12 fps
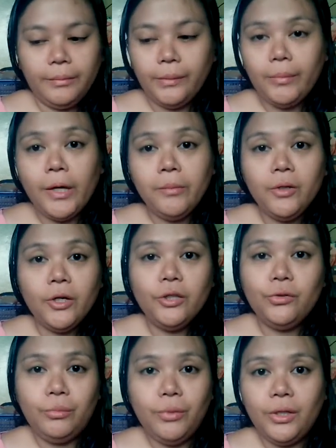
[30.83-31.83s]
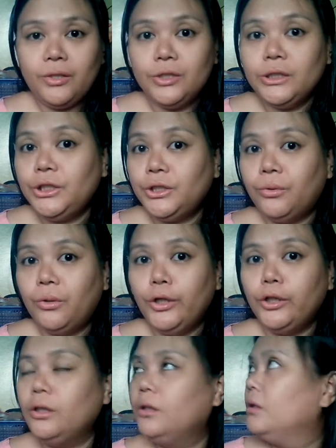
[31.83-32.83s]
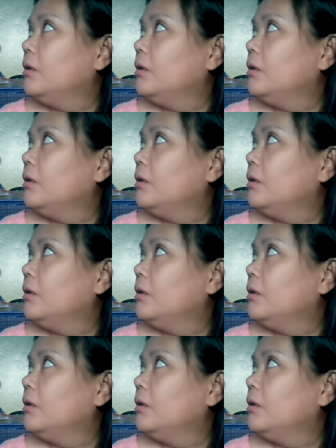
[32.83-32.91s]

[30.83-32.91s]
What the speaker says: Maybe I'm going to make this short